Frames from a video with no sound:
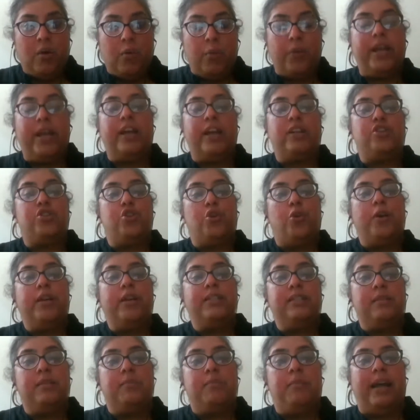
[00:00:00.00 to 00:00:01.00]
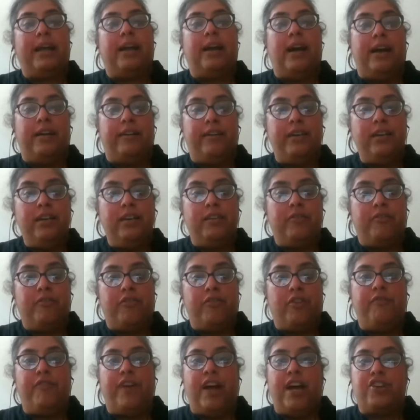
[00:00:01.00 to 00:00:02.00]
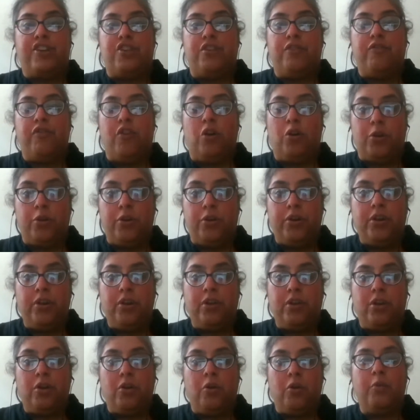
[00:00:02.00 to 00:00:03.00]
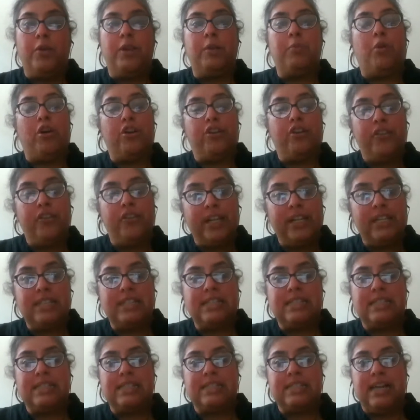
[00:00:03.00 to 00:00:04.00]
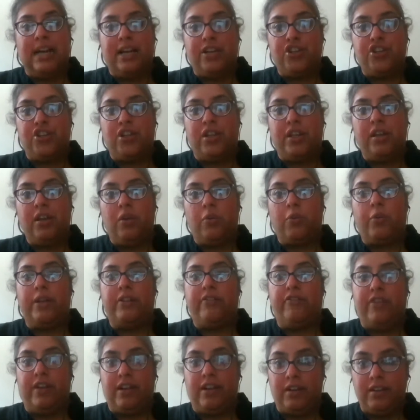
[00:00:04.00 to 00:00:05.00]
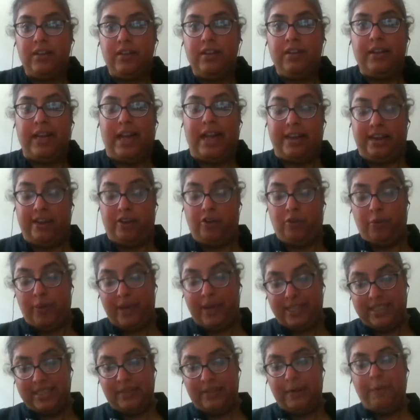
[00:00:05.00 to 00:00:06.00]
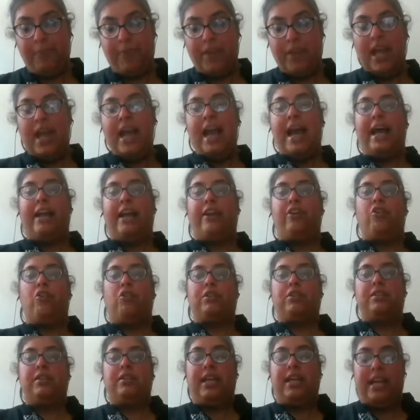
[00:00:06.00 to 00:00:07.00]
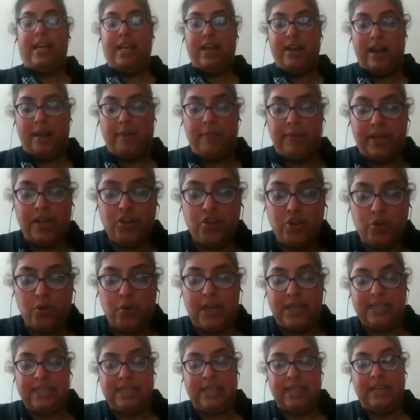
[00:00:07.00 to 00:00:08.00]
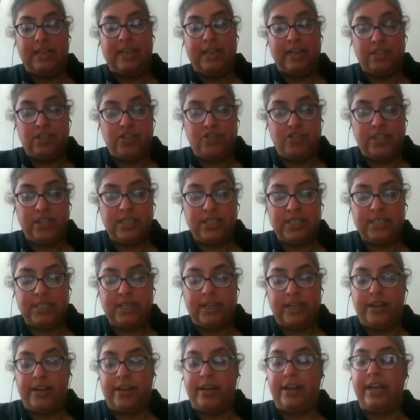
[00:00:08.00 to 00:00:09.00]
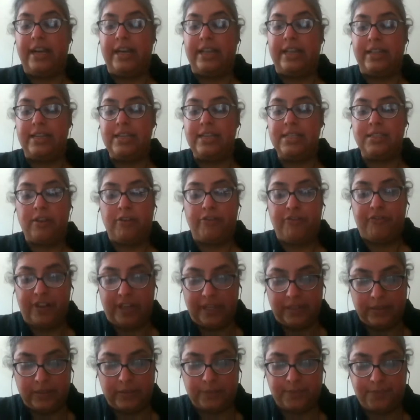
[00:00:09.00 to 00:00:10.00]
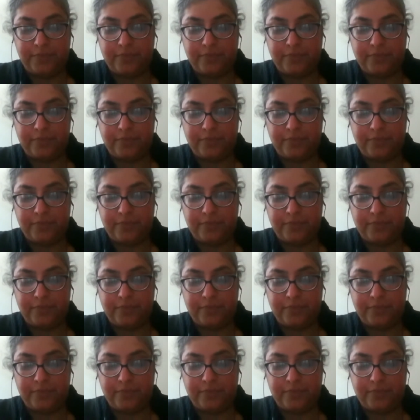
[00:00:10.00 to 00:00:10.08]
We are joined by Karan from Fashion for Good, who will moderate this discussion with Fiddle, an innovator, and Dr. K. Ramesh, who has an illustrious career in this field.